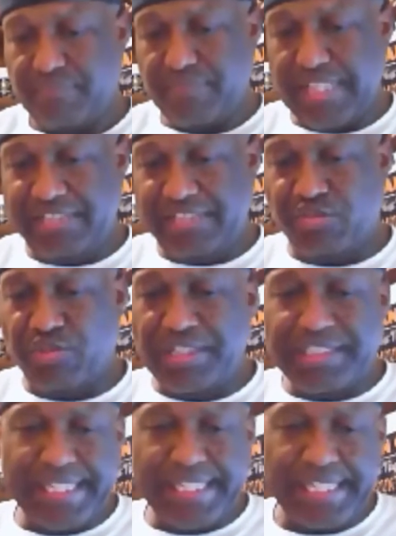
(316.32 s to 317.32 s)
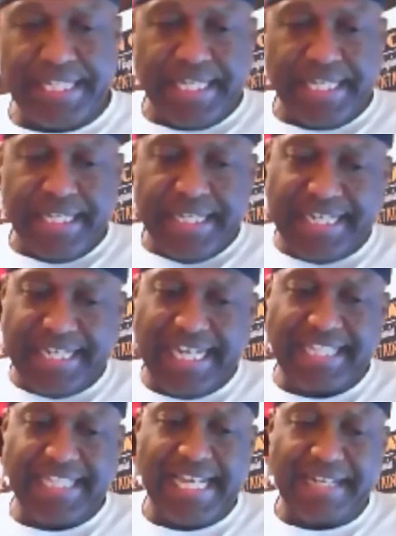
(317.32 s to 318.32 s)
it's really
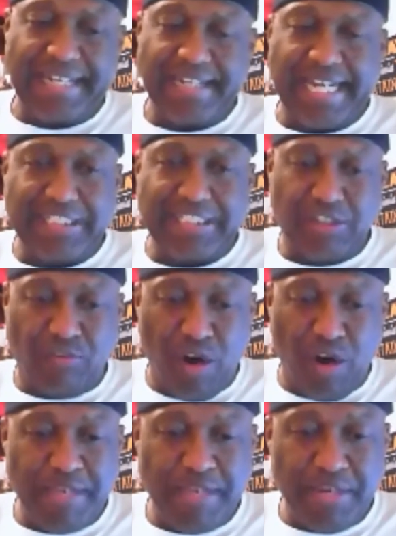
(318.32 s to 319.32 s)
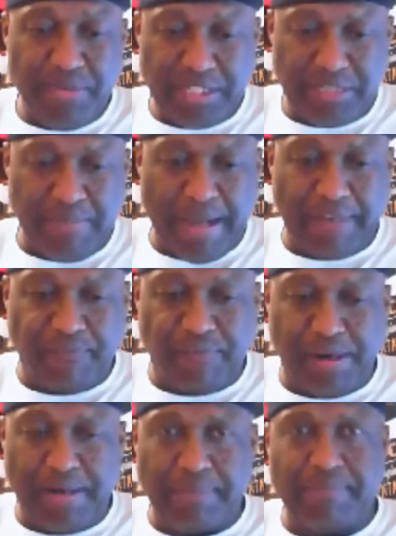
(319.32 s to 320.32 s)
got that nice aroma you would expect
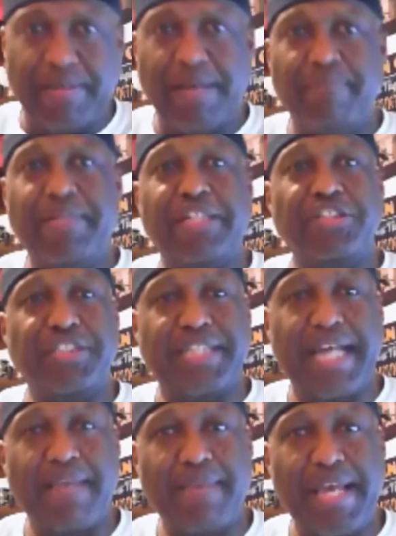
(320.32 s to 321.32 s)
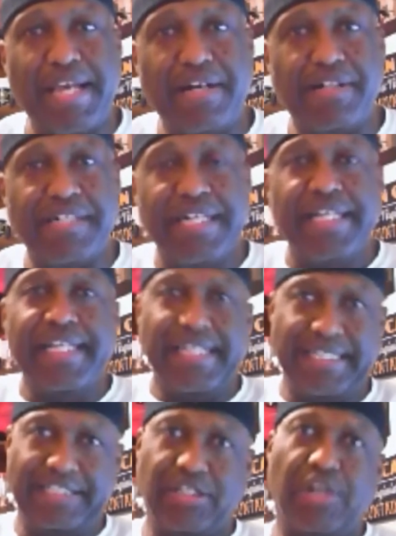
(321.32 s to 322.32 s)
from a Belgian type ale.
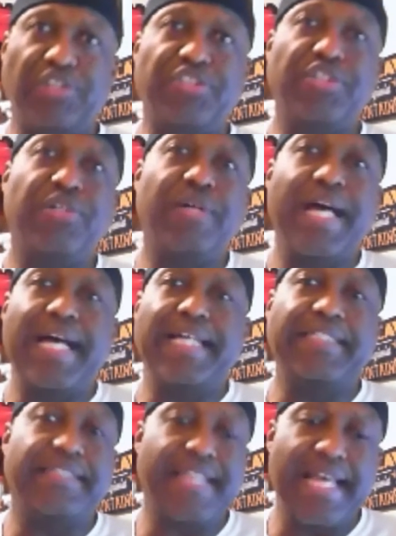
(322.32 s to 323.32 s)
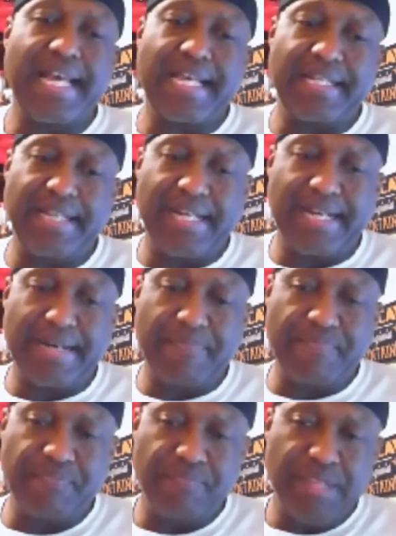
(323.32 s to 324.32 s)
It also has that um,
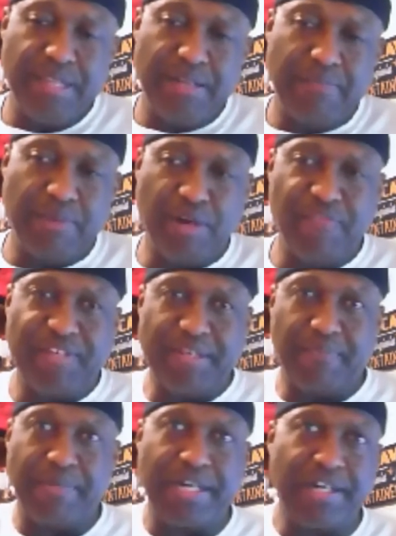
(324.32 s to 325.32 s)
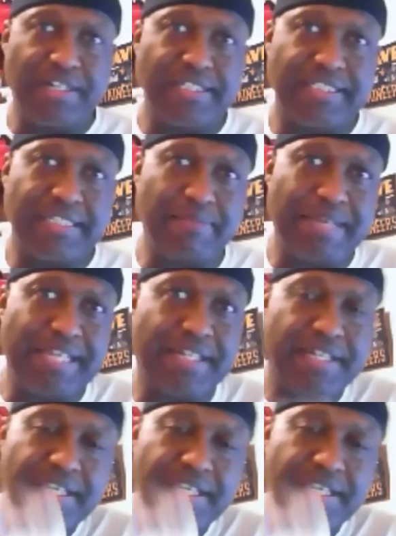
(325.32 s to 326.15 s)
perfect appearance. I mean,